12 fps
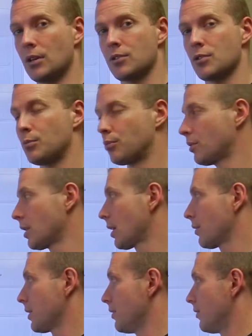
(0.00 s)
and also print
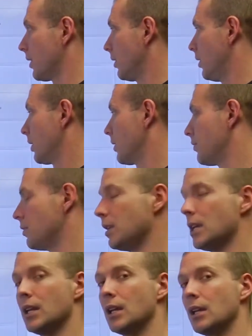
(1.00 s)
out the event log if you
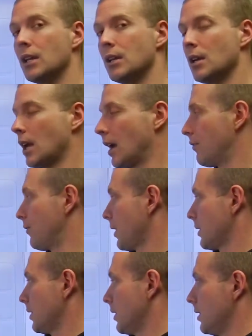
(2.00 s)
need it. And
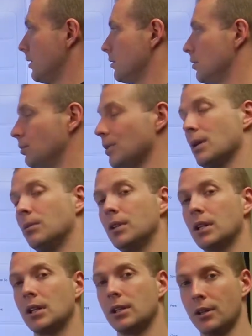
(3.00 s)
finally, you'll be
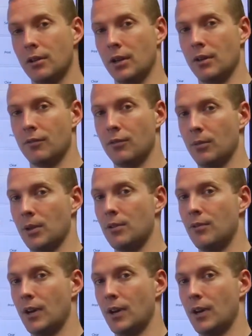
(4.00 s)
able to clear it from the